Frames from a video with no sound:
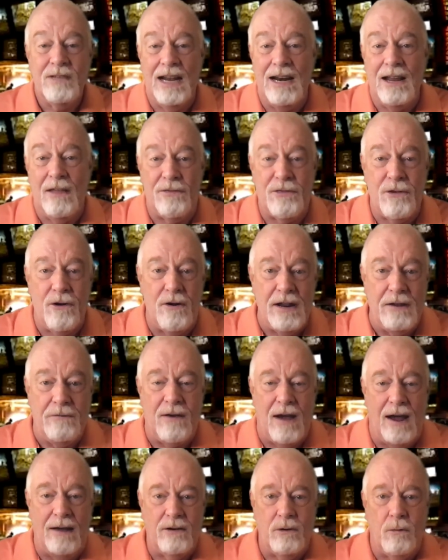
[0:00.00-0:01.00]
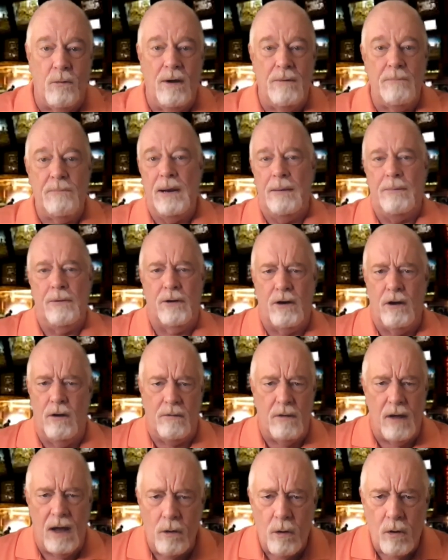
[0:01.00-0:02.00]
And at 35-1, people are
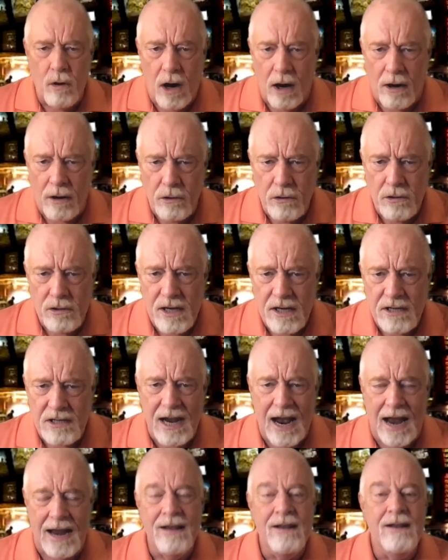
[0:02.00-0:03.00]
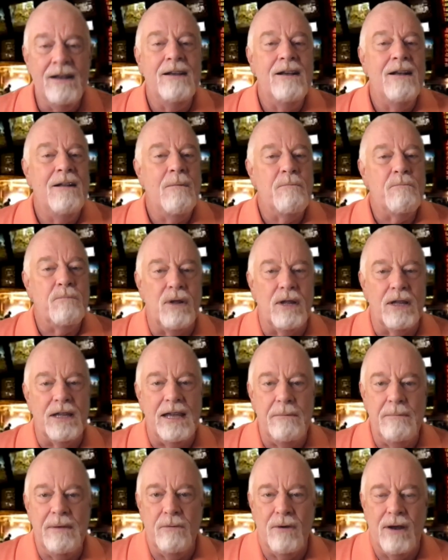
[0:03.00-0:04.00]
going, Højgaard, who's this guy?
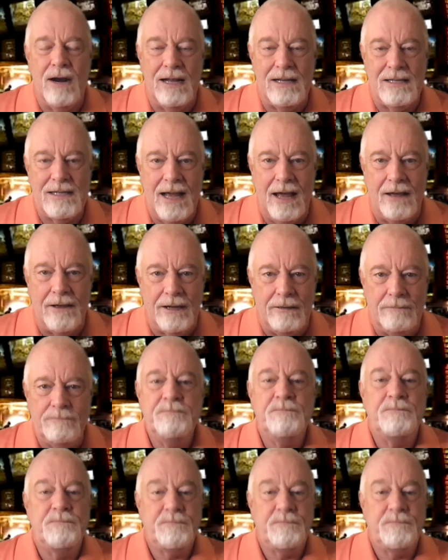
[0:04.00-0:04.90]
Believe me when I tell you,